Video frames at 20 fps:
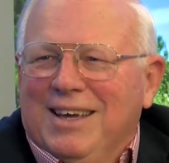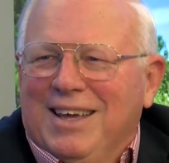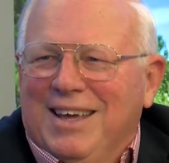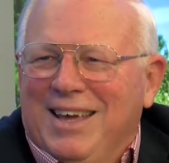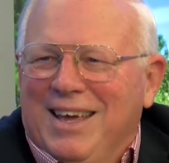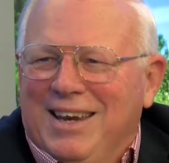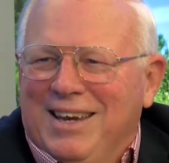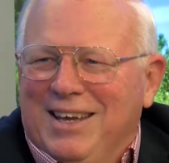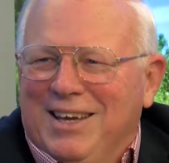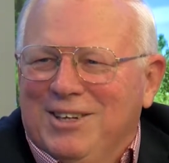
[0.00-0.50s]

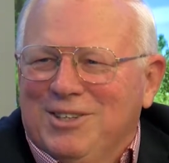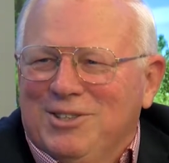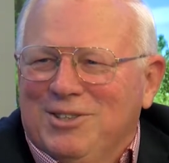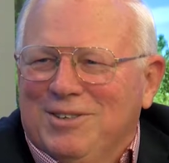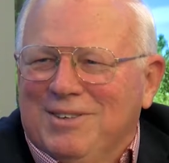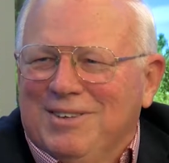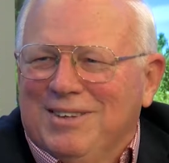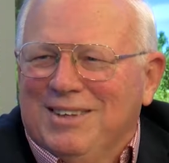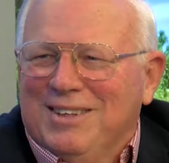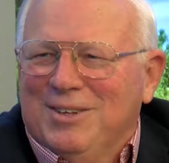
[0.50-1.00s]
getting
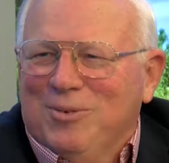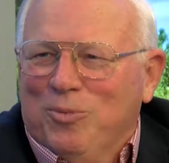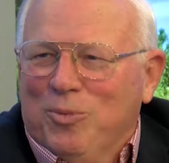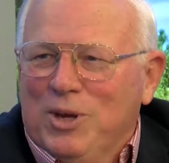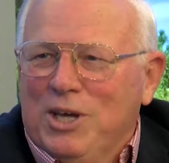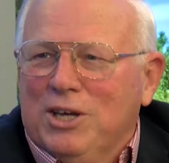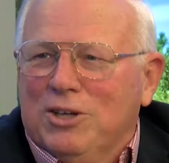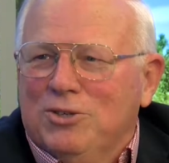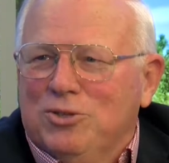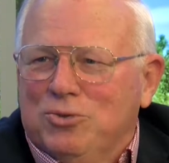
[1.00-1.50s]
us the
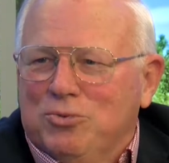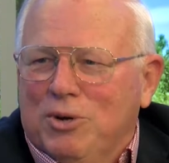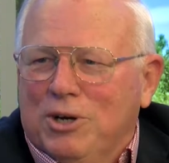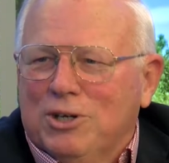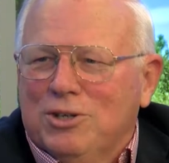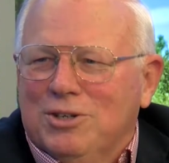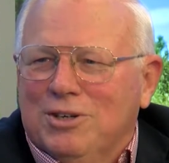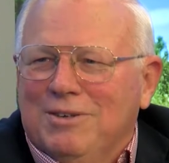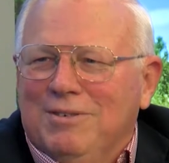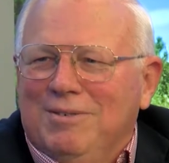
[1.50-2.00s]

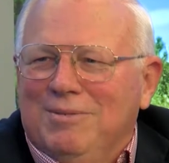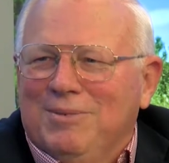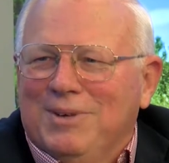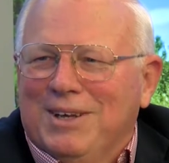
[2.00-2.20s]
reconstruction.